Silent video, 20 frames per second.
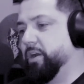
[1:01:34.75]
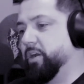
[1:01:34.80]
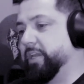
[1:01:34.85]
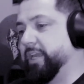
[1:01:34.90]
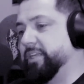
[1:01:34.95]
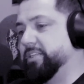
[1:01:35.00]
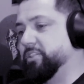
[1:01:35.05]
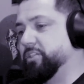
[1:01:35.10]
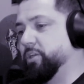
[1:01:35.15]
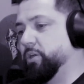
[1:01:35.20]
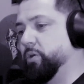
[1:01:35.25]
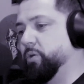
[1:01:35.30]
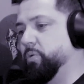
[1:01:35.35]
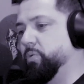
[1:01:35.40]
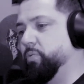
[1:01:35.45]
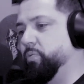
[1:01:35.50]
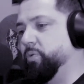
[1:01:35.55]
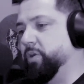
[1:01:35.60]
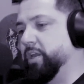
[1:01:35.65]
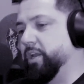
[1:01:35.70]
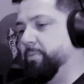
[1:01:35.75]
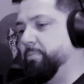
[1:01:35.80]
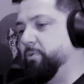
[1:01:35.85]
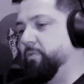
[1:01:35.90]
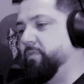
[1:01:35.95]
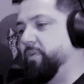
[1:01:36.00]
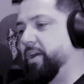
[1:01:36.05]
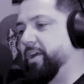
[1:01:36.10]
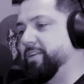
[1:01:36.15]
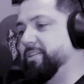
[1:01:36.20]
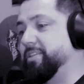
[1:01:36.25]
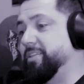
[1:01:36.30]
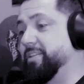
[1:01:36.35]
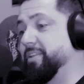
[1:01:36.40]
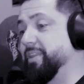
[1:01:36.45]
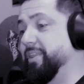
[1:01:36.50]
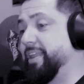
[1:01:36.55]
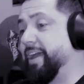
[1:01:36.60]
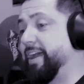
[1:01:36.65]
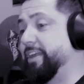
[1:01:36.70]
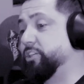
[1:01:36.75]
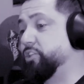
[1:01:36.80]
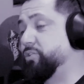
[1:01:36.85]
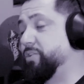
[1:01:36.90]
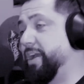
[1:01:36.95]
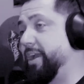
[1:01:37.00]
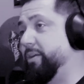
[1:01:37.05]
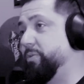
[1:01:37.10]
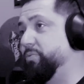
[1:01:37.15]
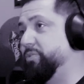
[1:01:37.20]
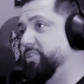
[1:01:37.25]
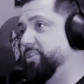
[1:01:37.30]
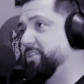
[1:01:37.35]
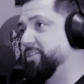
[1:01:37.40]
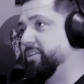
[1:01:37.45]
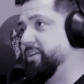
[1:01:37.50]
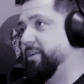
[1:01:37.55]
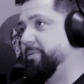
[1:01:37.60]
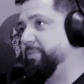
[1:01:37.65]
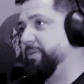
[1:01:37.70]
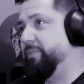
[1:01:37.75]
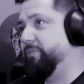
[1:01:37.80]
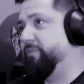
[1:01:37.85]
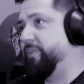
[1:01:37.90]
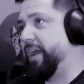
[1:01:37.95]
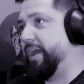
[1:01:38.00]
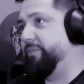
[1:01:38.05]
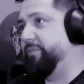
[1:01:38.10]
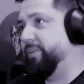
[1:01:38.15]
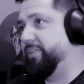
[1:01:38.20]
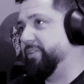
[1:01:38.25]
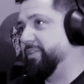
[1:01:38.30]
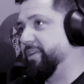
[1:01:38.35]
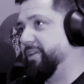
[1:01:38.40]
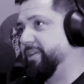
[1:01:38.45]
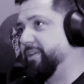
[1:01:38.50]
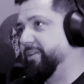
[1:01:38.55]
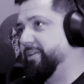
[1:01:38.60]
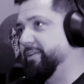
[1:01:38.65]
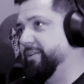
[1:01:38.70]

Okay, so we're going to move on to the last track, which is going to be Vivrant Thing.